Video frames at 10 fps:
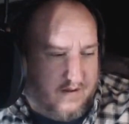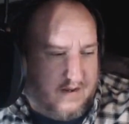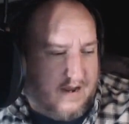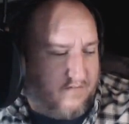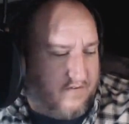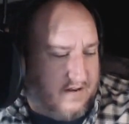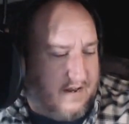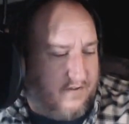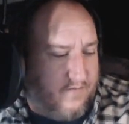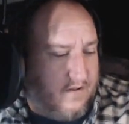kind of a
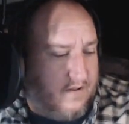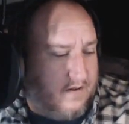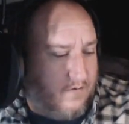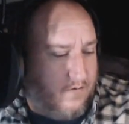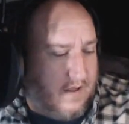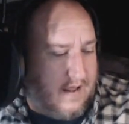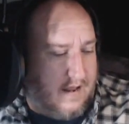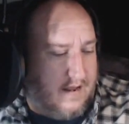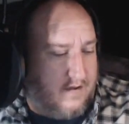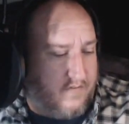nice feeling at
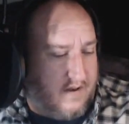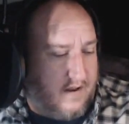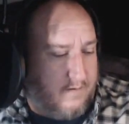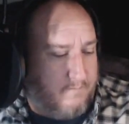the end of the day.